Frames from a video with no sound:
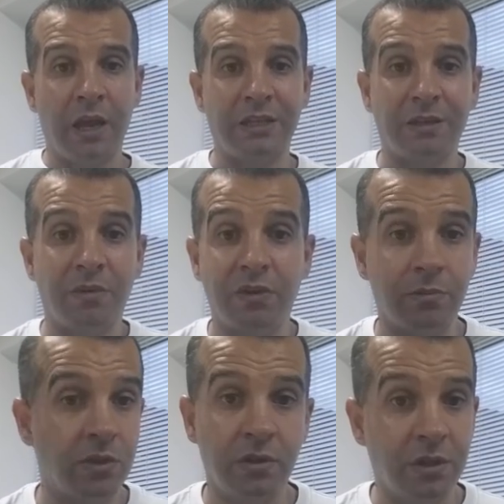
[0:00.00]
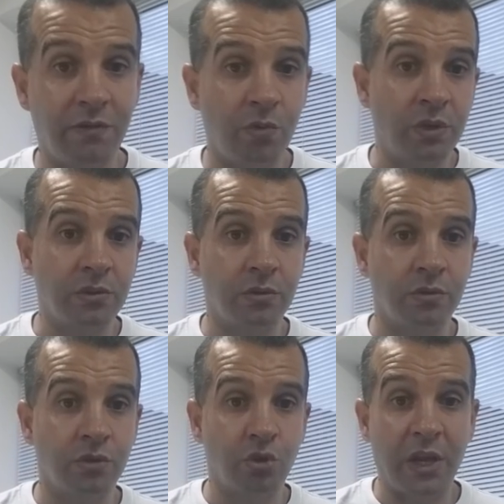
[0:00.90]
and some of them never went
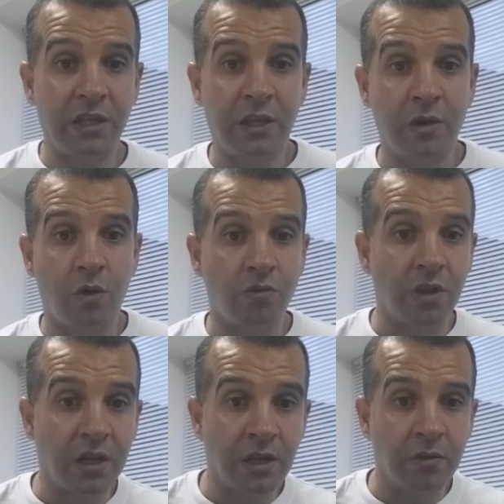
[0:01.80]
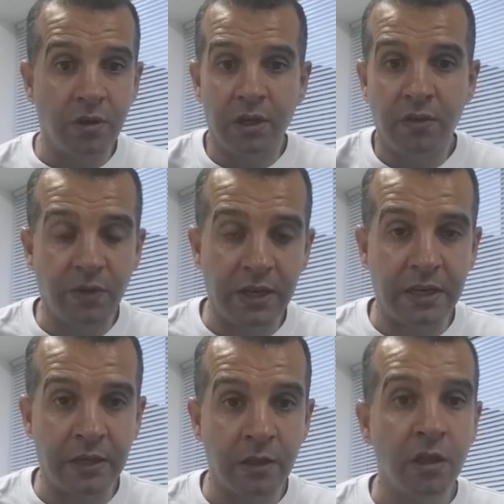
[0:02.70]
to training or running or anything
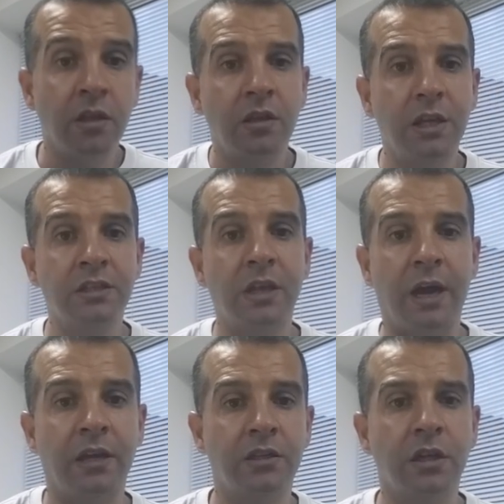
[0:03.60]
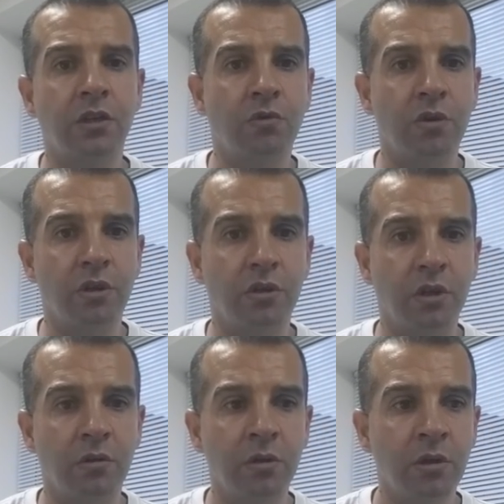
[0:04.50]
like that. Yes, I understand you
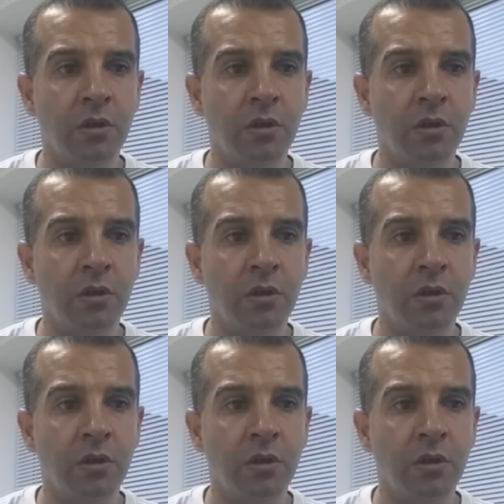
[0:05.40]
do.